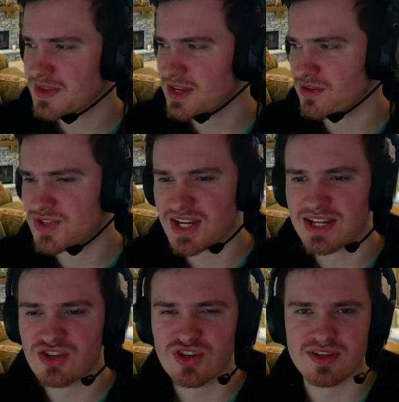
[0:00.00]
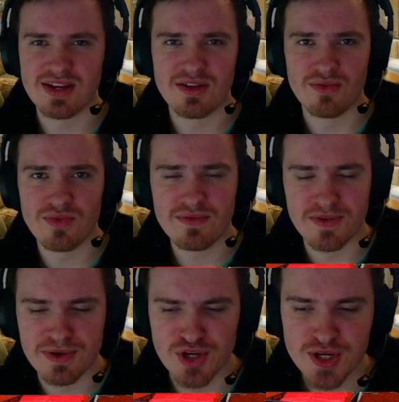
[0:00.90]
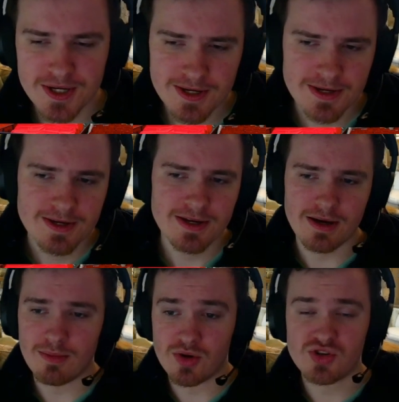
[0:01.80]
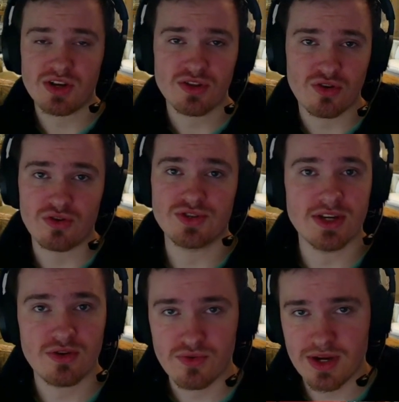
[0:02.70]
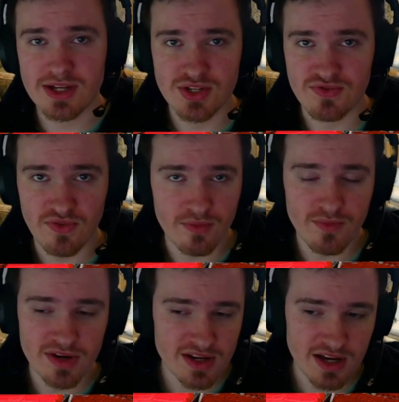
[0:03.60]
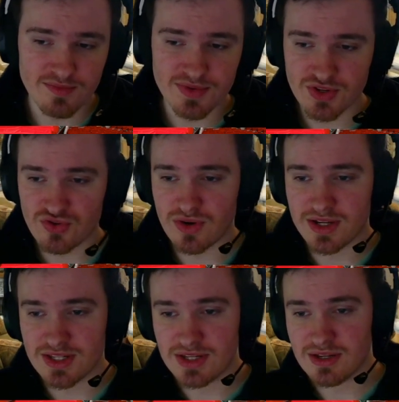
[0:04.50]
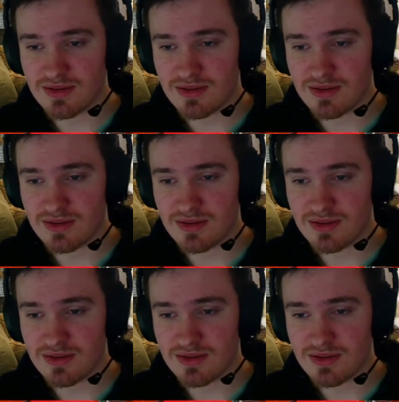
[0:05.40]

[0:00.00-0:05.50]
sell each other down the river. much like the content creators front, when it comes to trying to